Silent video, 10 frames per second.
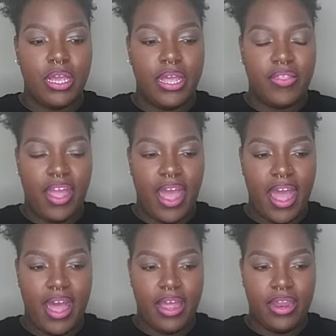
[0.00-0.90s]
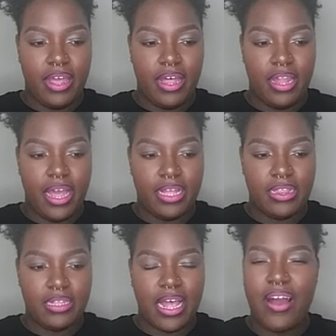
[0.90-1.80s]
they had
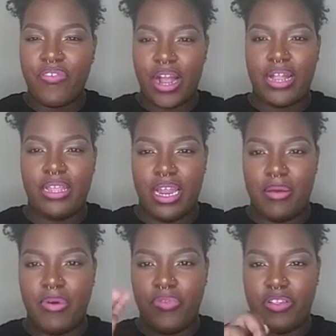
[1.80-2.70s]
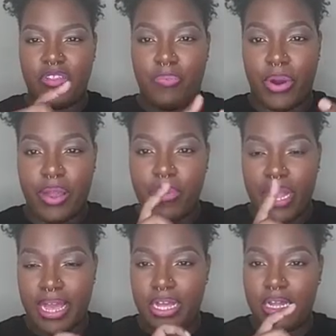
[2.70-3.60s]
like this, I forgot the name of the spray,
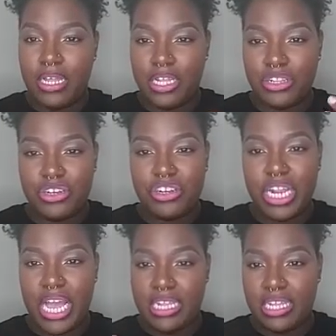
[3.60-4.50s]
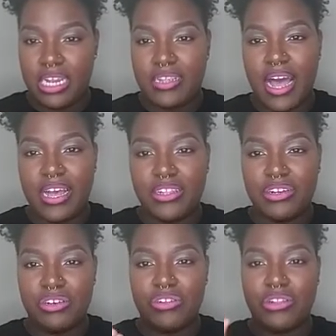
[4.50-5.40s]
but like a cleanser, hand
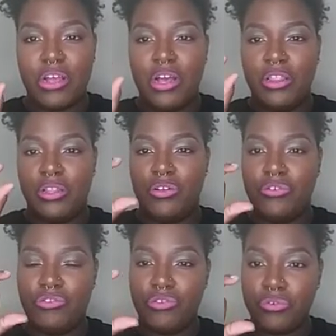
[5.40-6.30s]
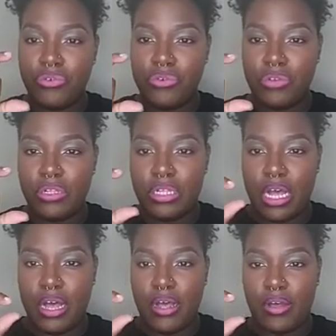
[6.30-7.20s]
sanitizers, the little tools,
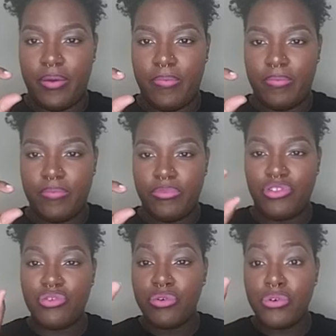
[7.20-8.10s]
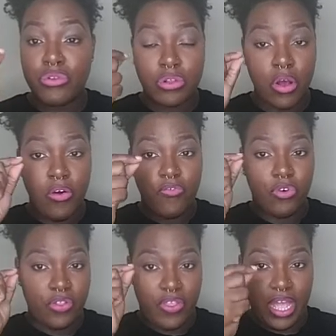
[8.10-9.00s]
stools
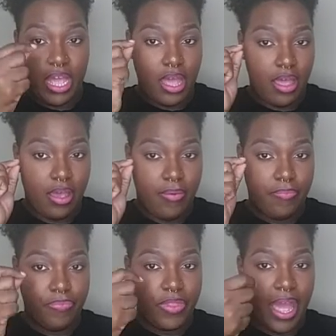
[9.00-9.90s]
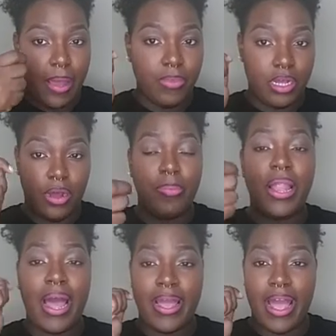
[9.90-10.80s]
for the
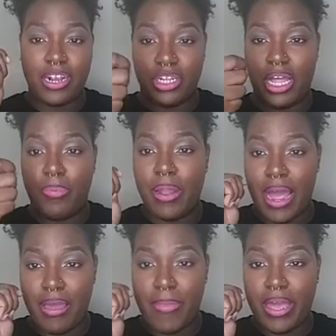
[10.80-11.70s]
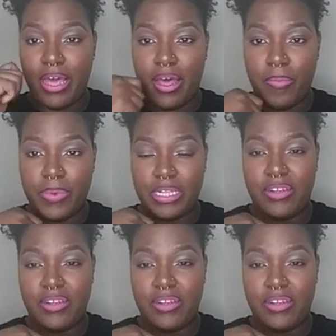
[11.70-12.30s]
applying makeup and